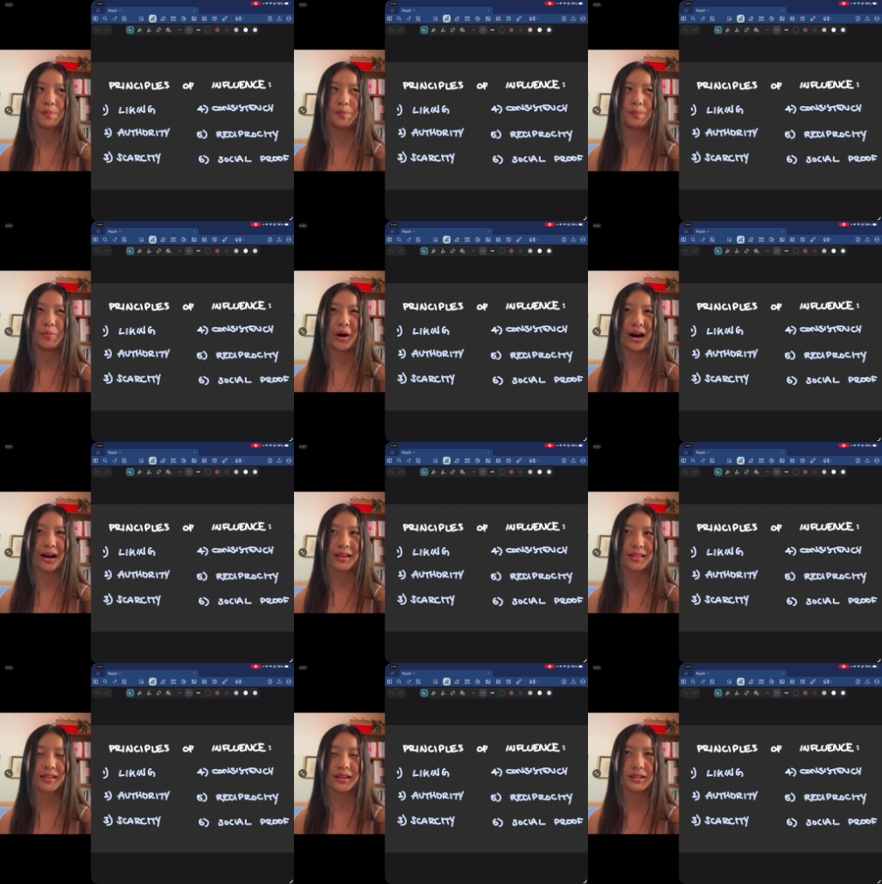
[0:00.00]

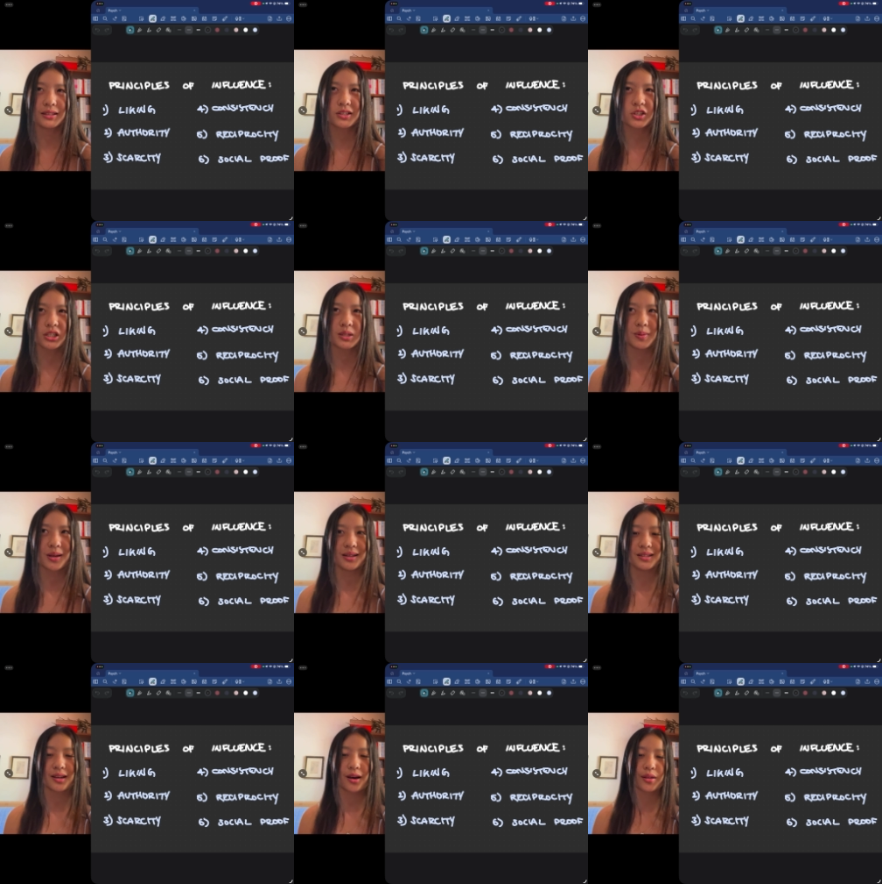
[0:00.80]
buy things just
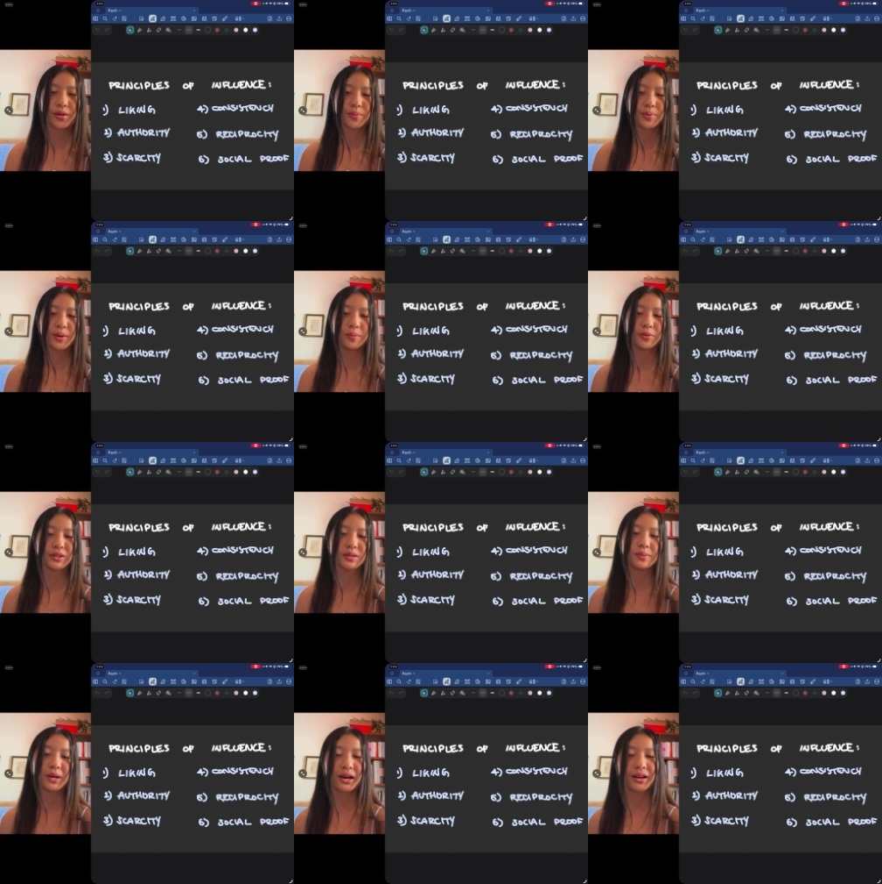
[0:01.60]
because other
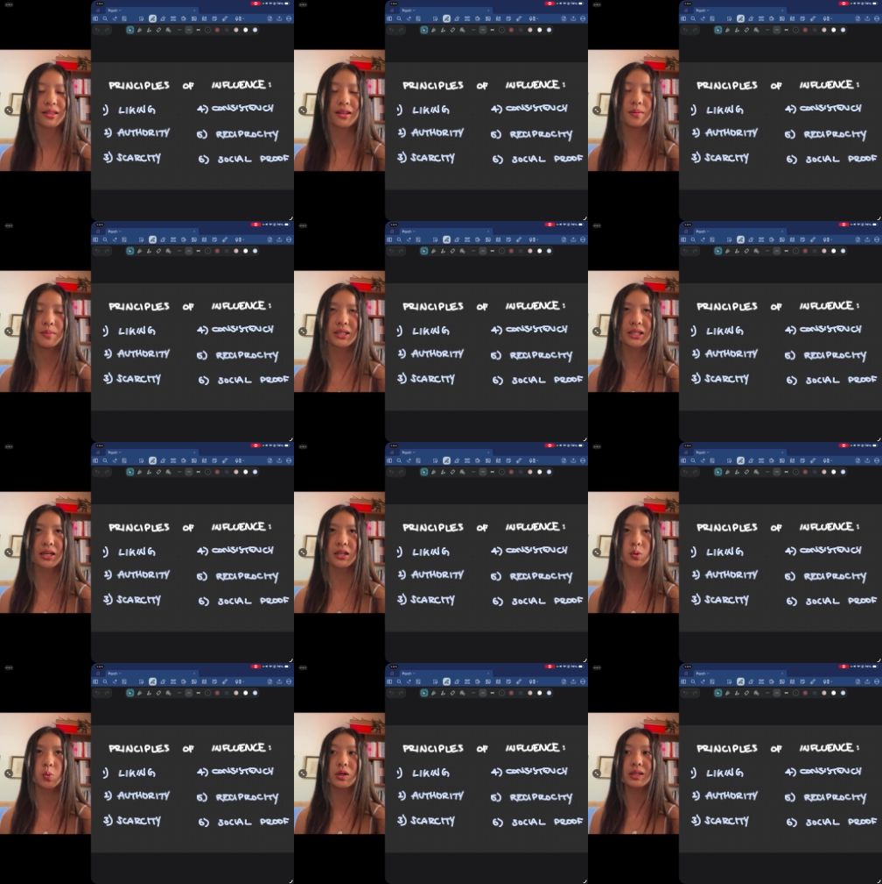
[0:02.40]
people's buying them. It's
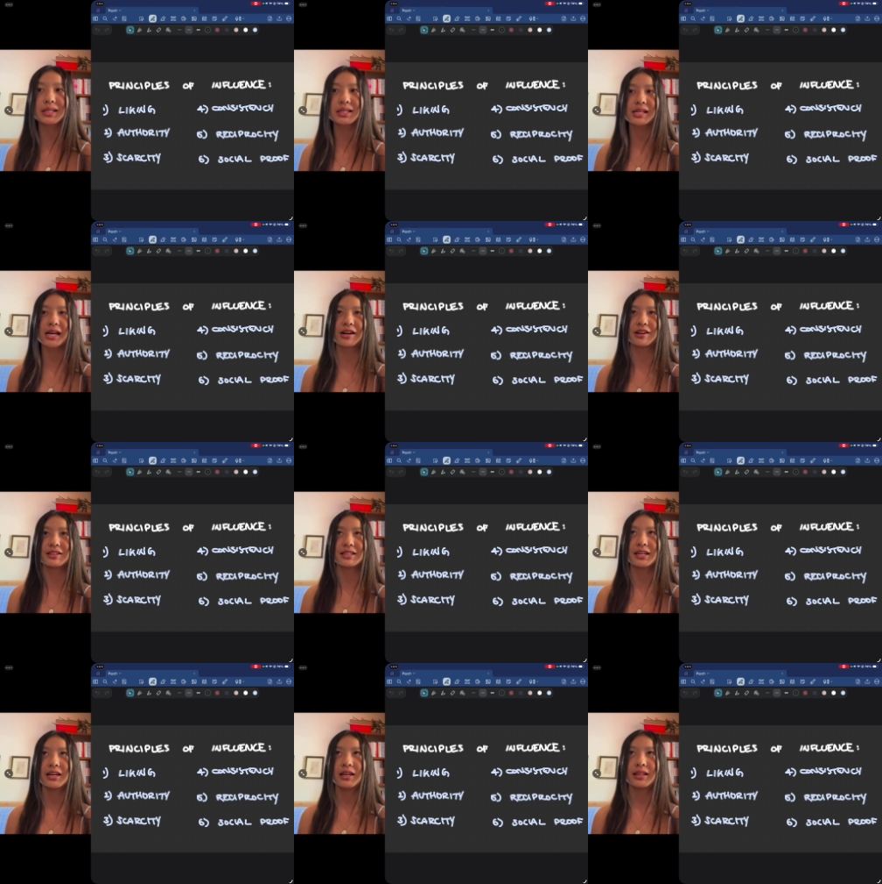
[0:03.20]
because we're
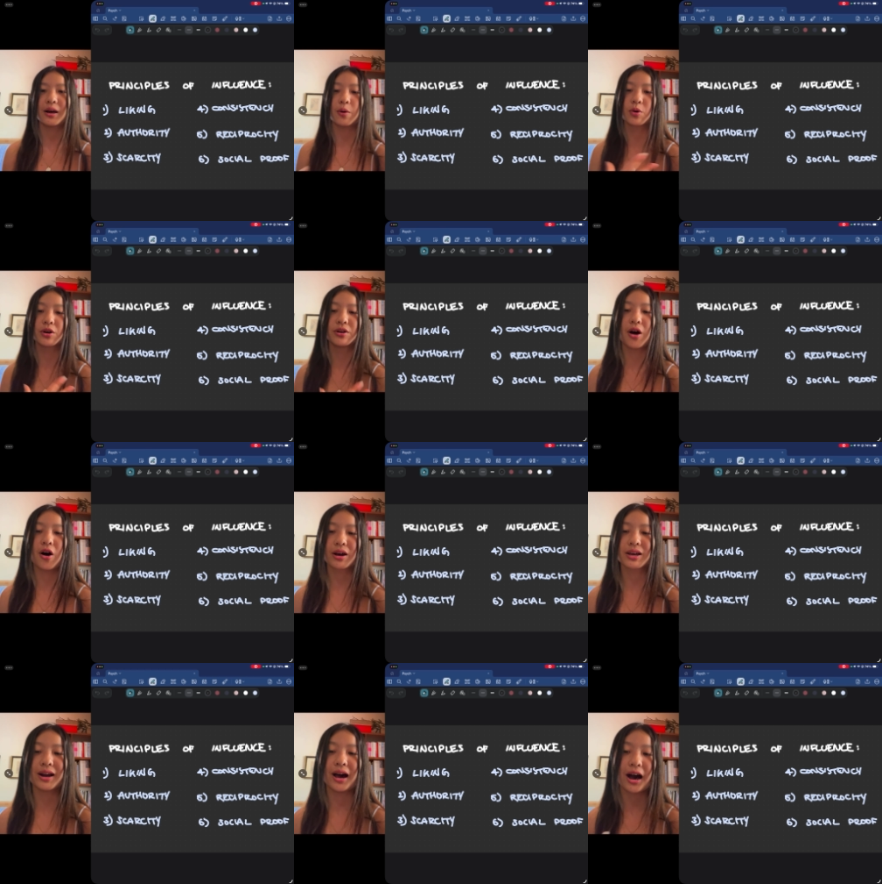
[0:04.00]
scared that we're
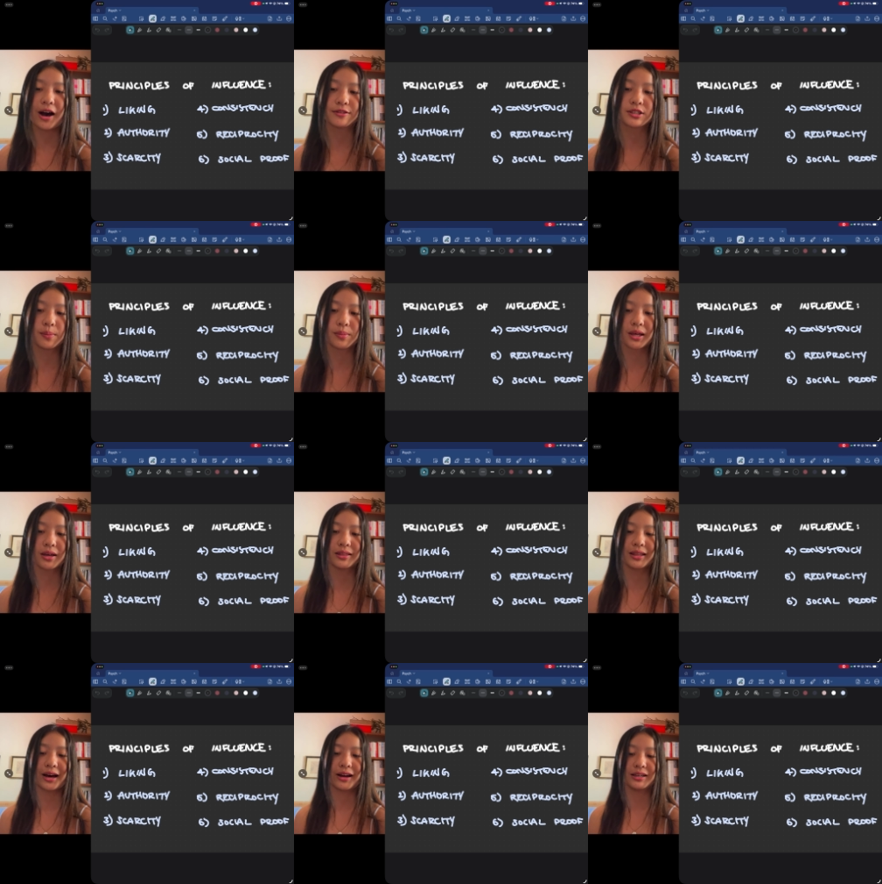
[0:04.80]
not going to have
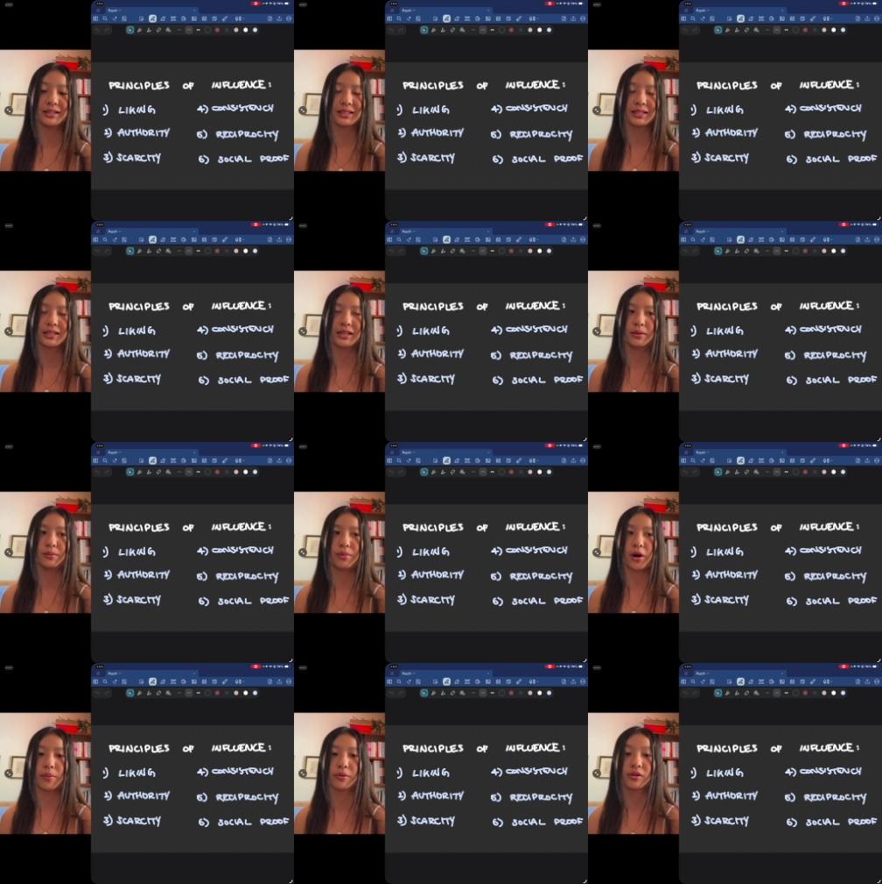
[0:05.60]
something that is in
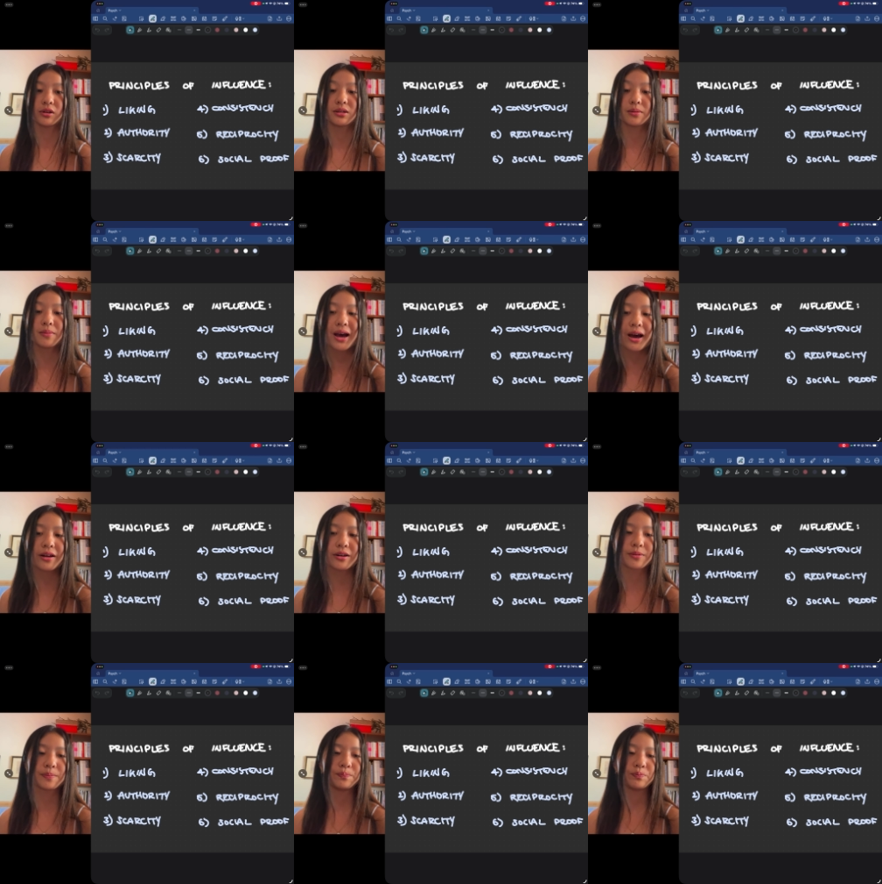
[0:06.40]
popular demand.